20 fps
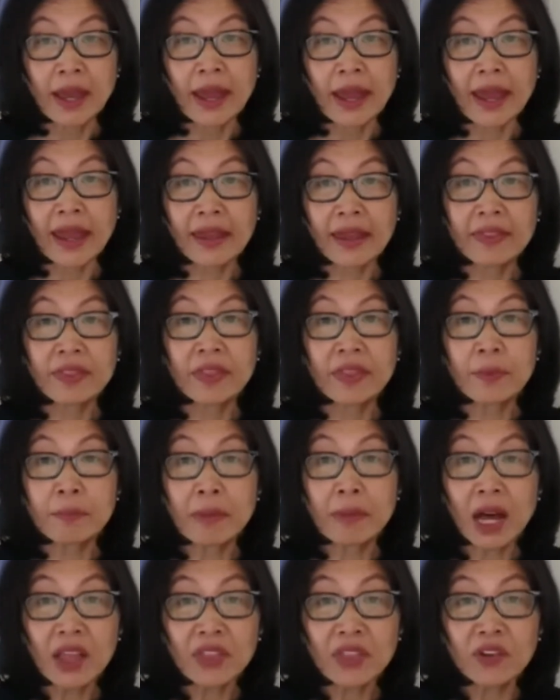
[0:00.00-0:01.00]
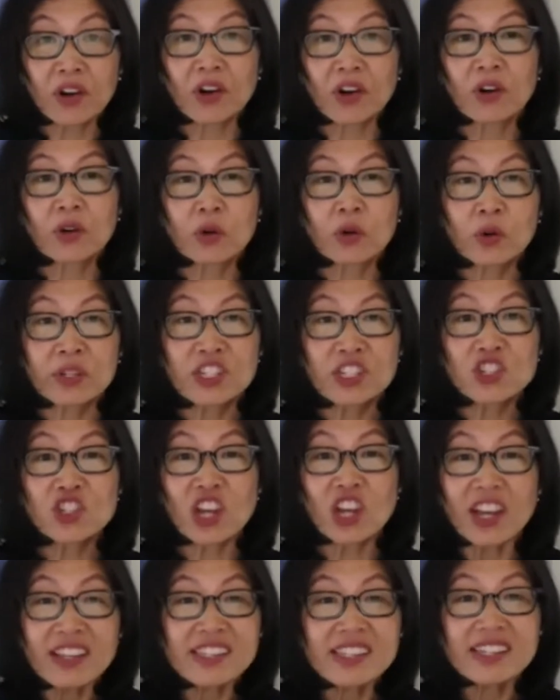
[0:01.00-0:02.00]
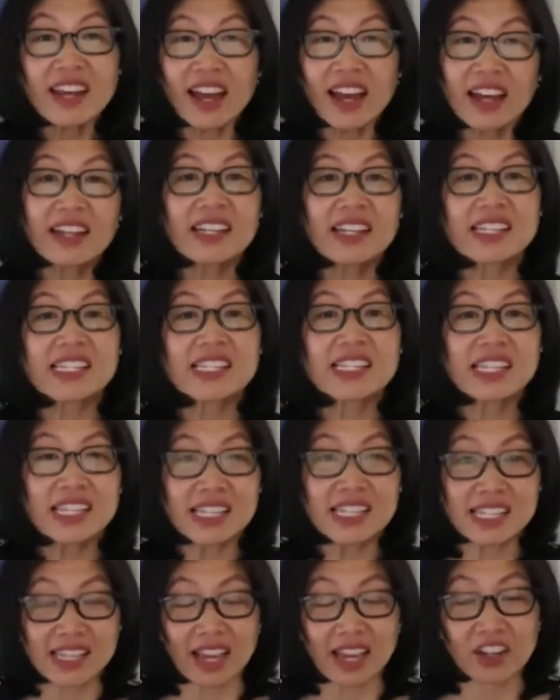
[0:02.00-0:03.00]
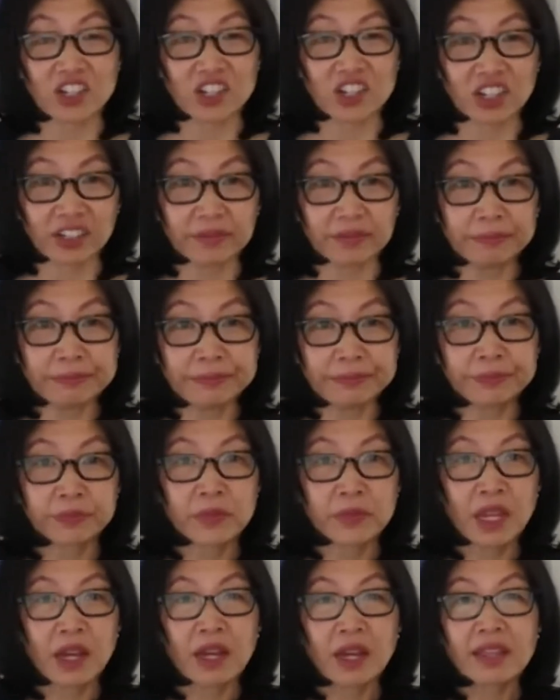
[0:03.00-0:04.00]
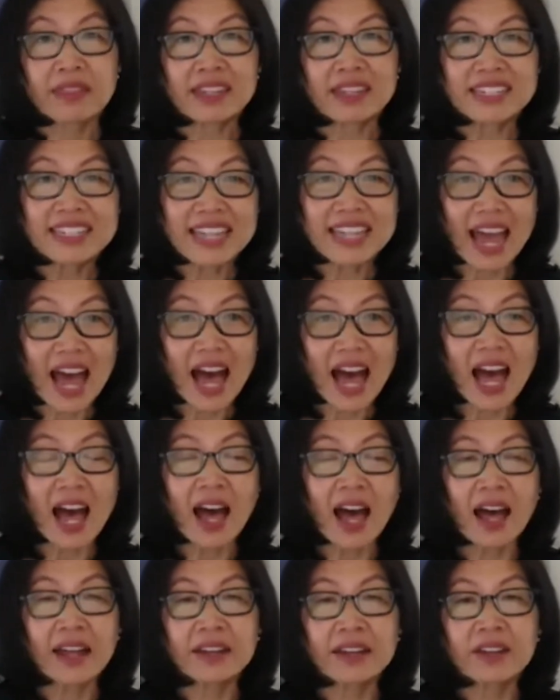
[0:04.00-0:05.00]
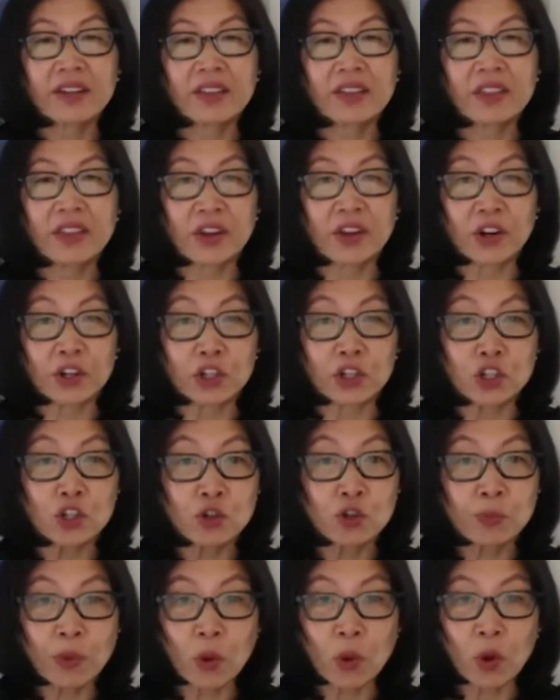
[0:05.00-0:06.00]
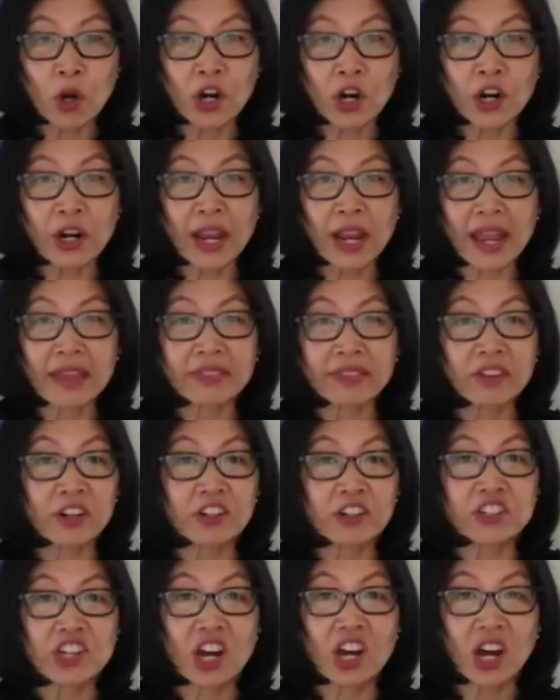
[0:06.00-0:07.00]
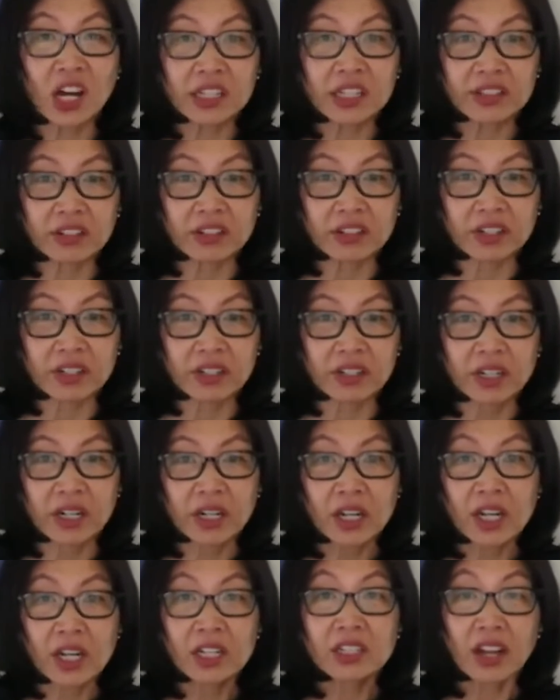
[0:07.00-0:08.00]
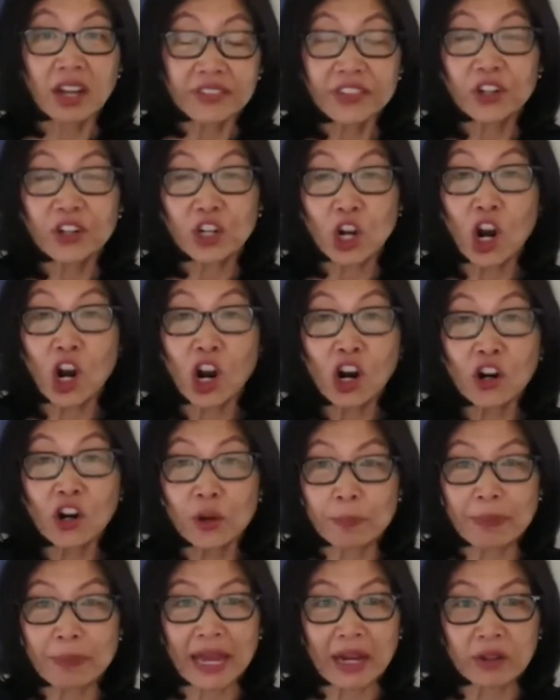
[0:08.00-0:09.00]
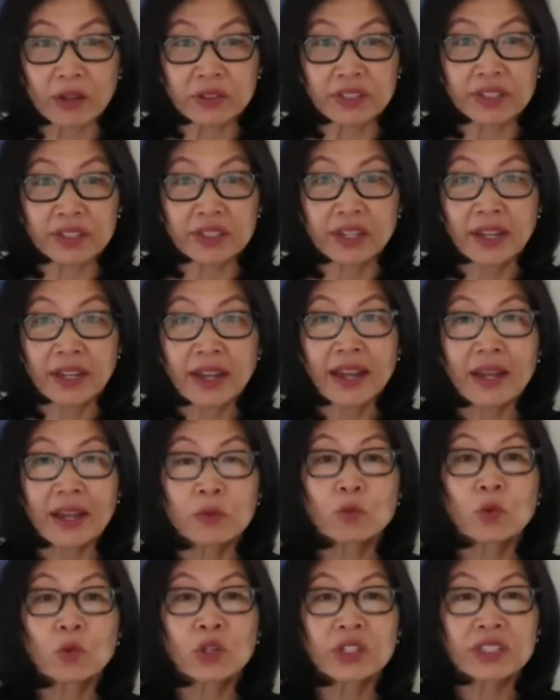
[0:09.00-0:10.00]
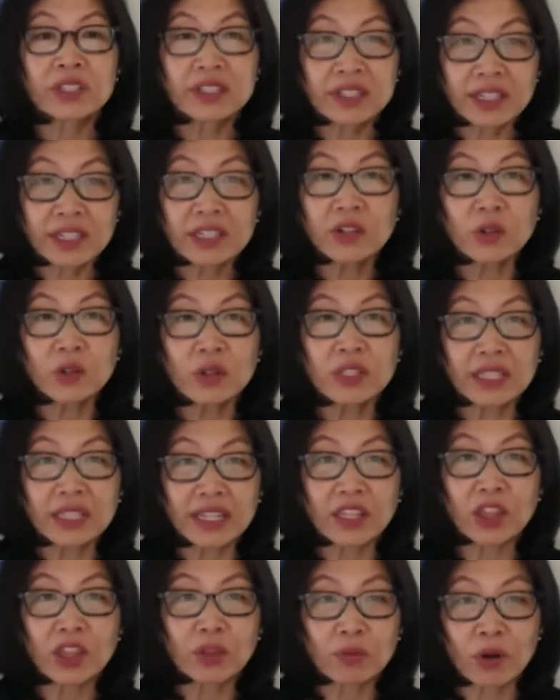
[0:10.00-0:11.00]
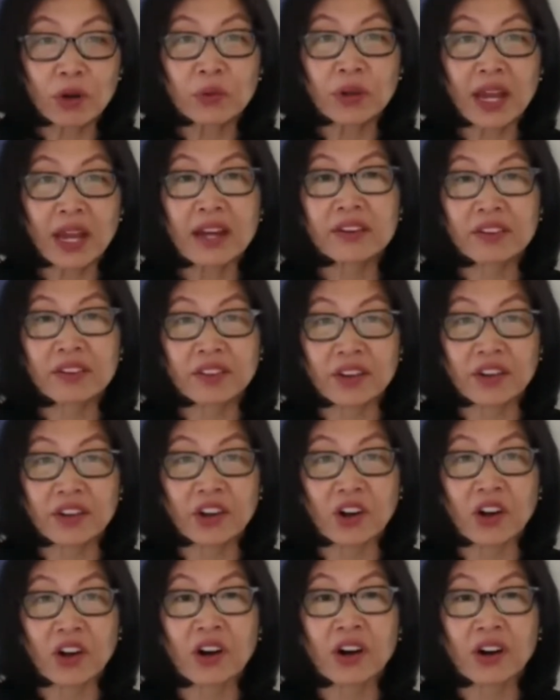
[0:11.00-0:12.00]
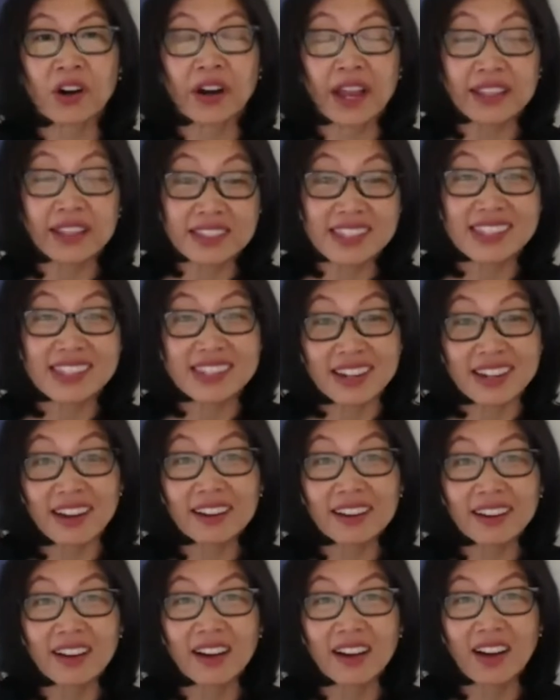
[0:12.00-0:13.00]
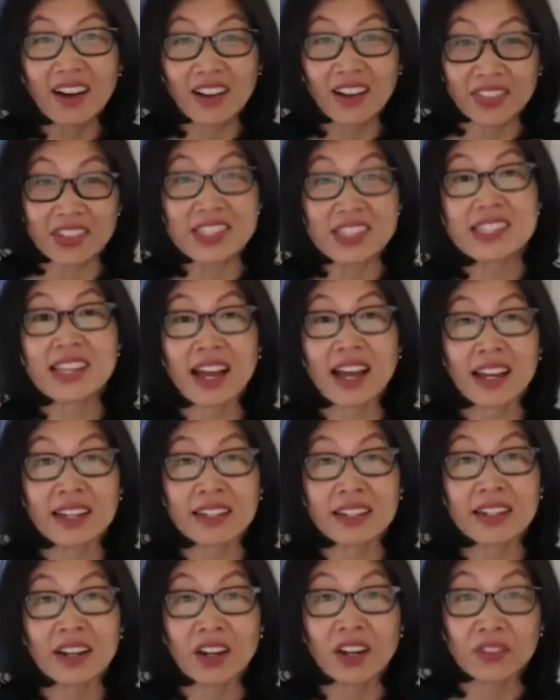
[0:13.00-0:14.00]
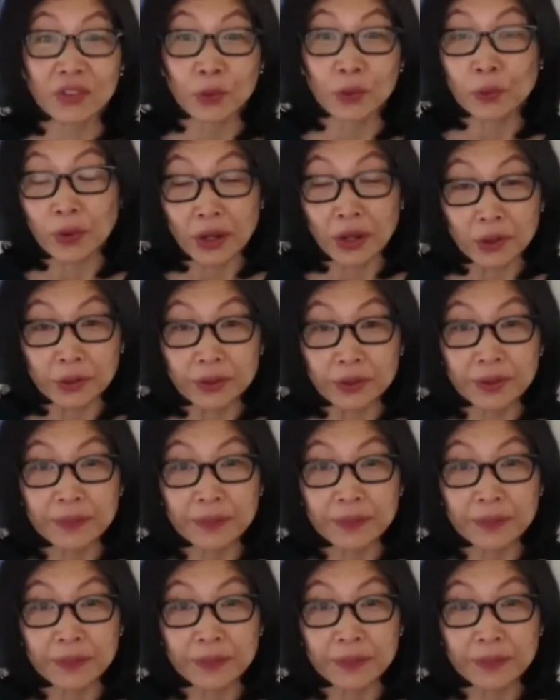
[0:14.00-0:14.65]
And the mother, who had just had a C section, the dad, their newborn, and their toddler got their car impounded and were literally thrown out of their car and stuck on the side of a road.